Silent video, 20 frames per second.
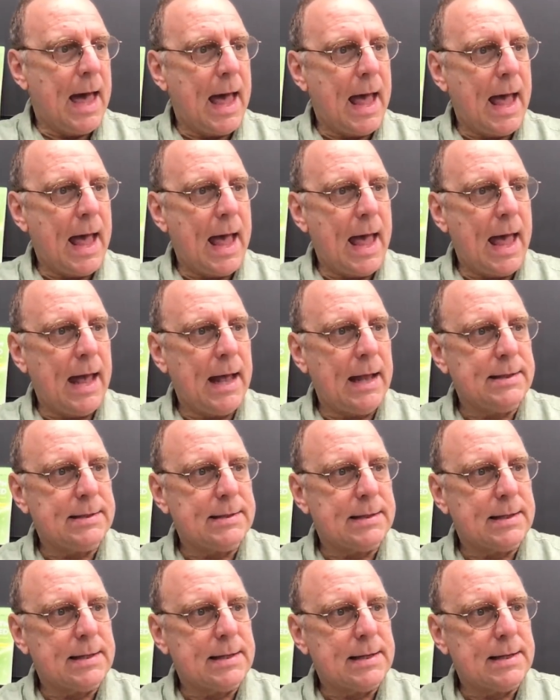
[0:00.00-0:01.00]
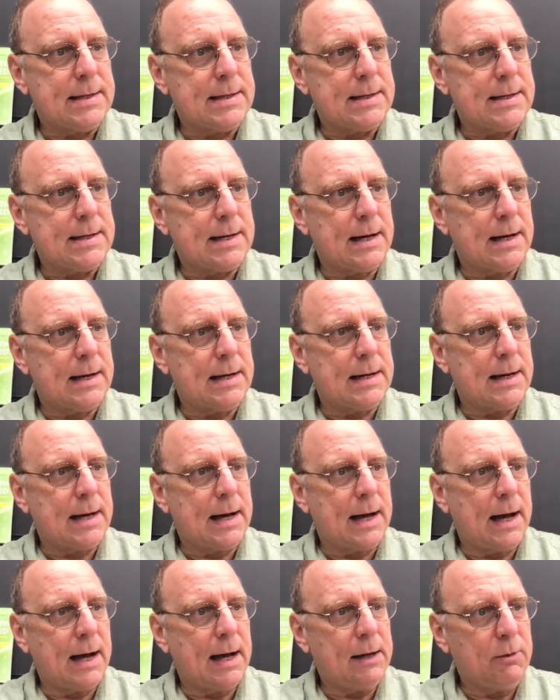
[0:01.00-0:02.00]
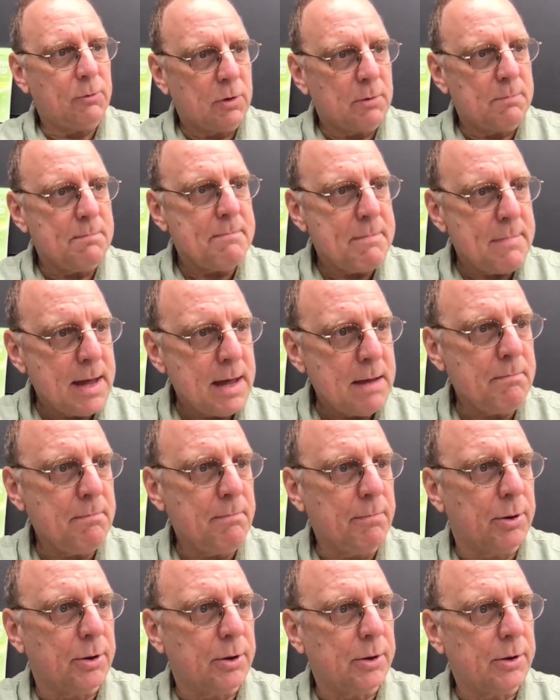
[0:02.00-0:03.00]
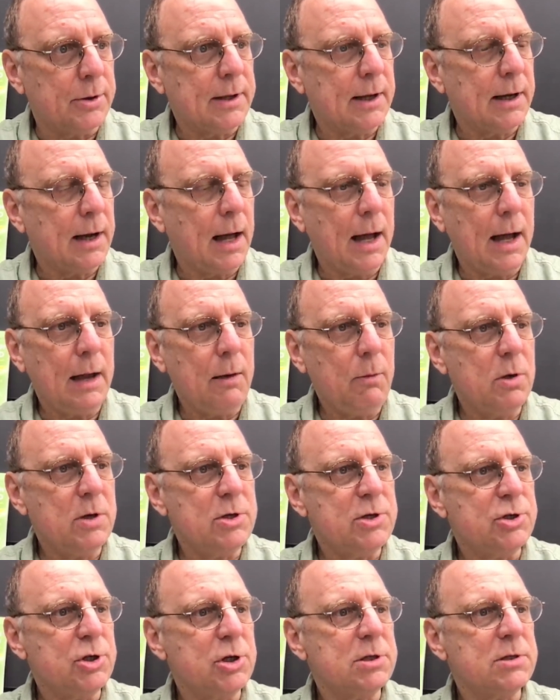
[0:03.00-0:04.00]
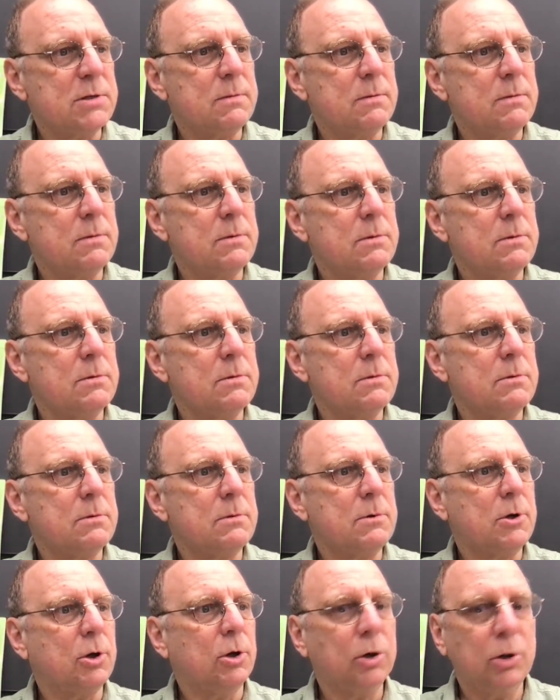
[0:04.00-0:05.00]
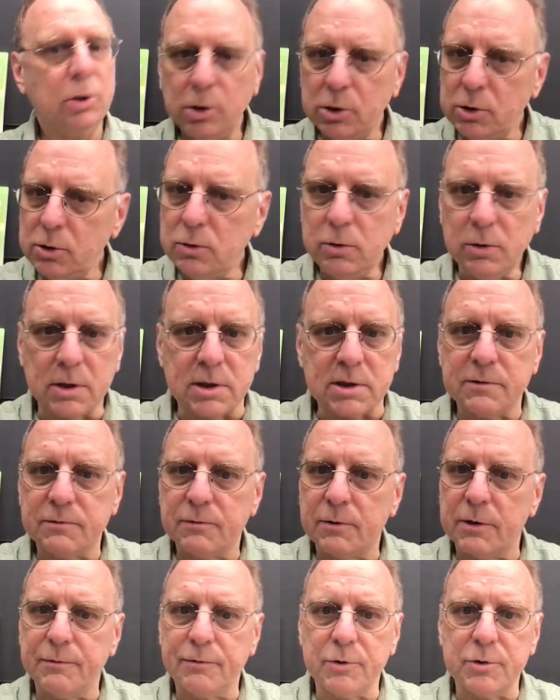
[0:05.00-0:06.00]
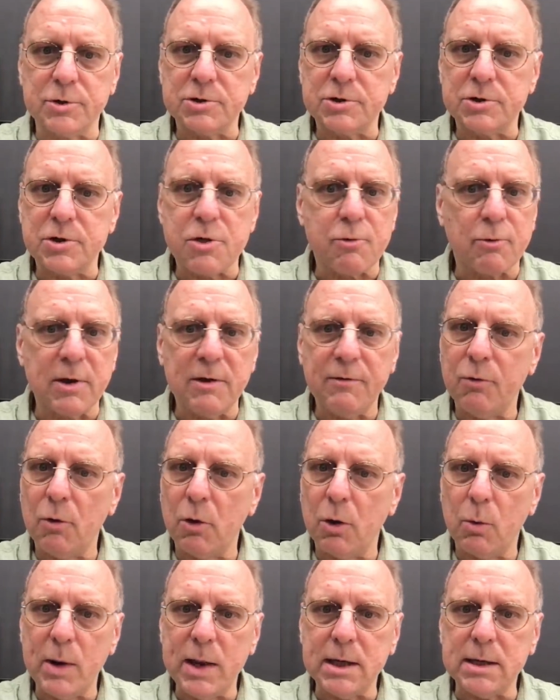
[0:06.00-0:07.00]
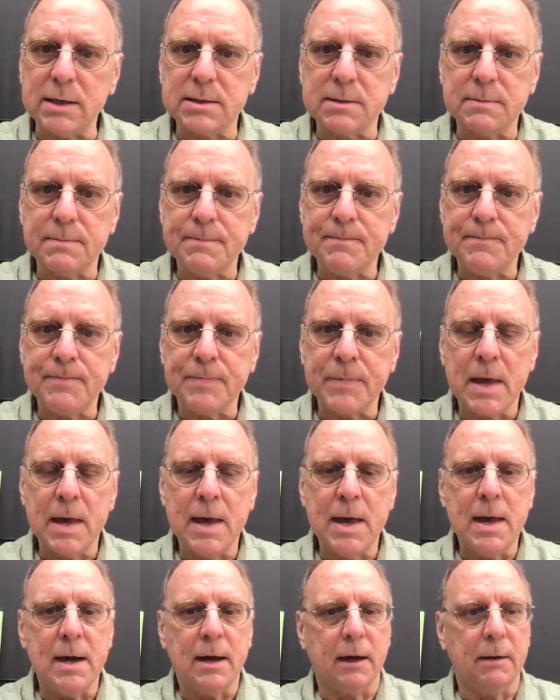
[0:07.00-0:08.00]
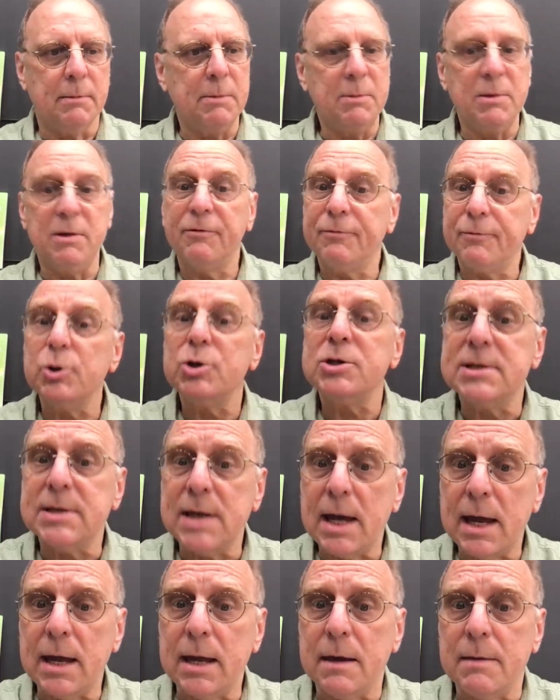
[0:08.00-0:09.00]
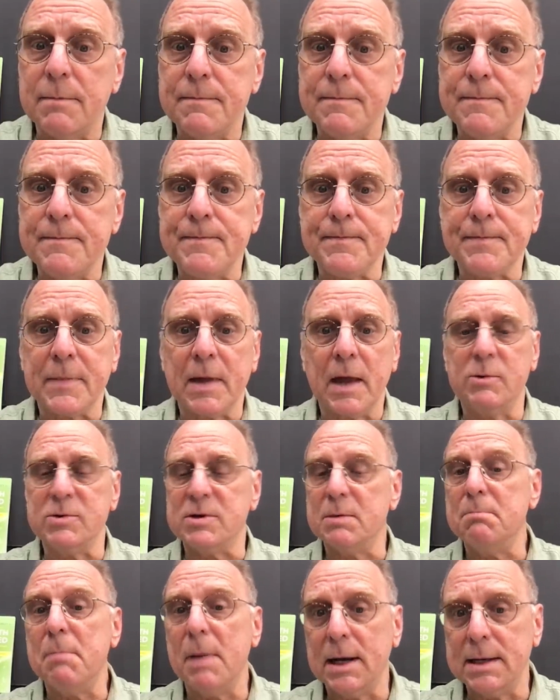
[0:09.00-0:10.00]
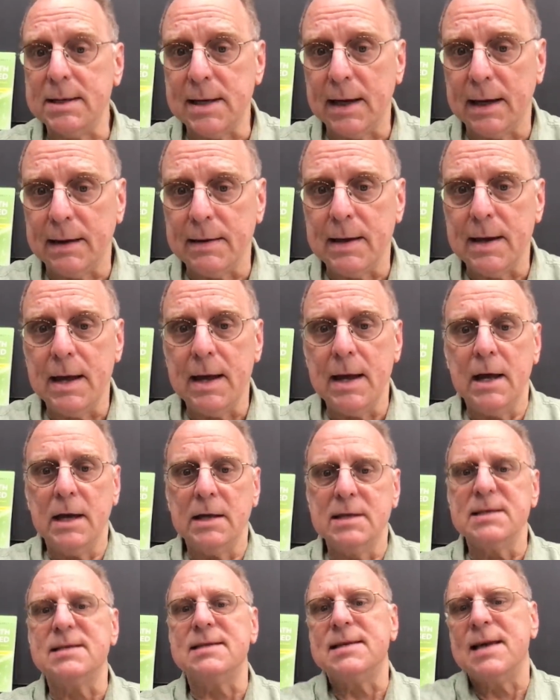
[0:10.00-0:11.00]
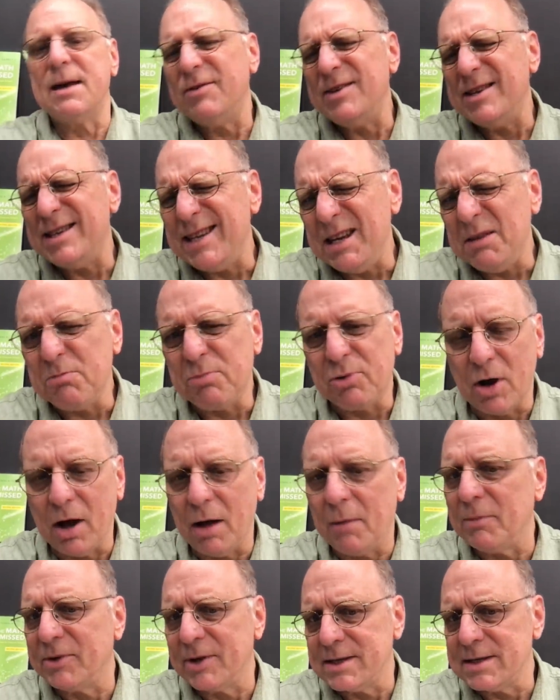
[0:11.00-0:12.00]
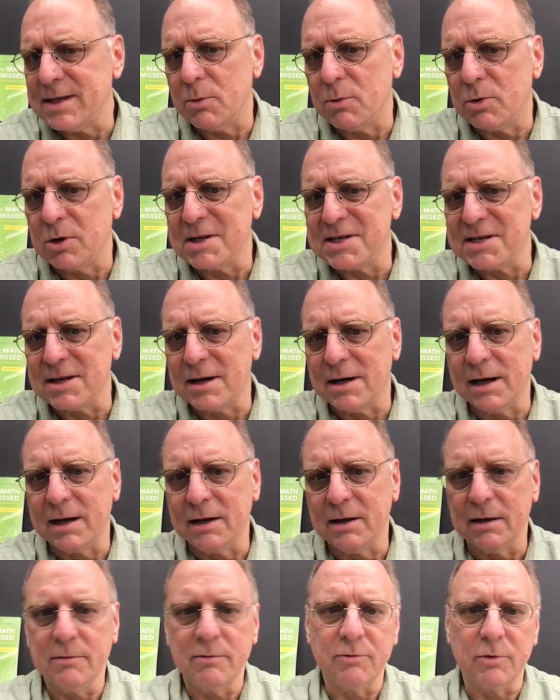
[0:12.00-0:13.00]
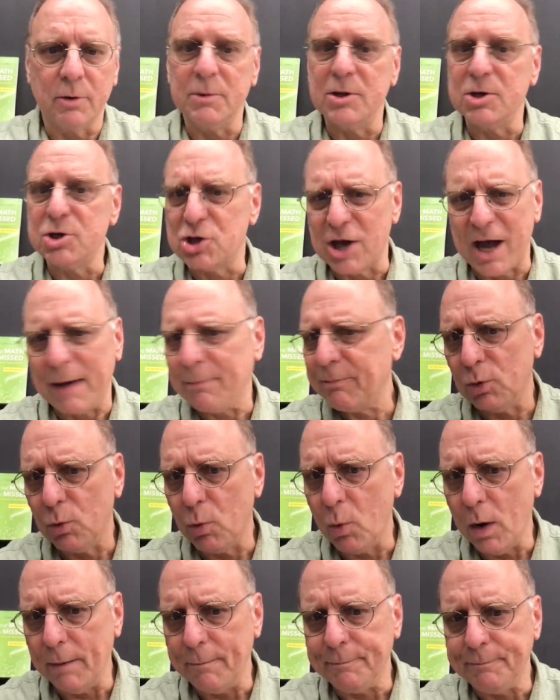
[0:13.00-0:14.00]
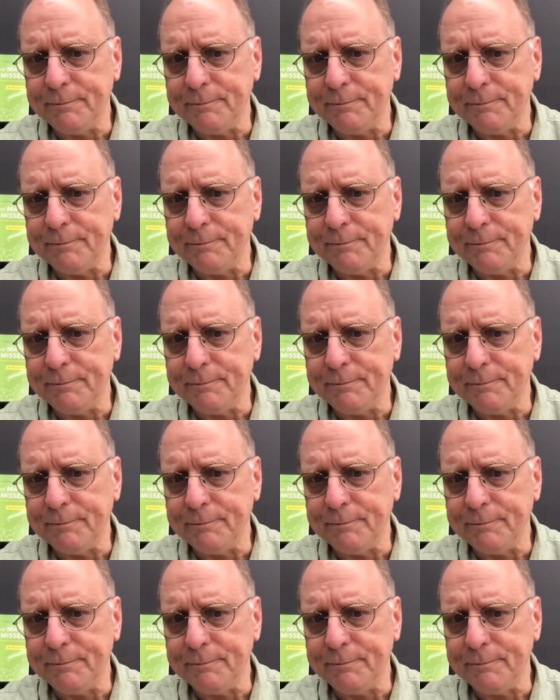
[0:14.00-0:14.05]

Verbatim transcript: And I remember that I was just clueless for the first three, four weeks. I remember the first day it was a Monday. 17 problems, let's say, were assigned from the chapter one.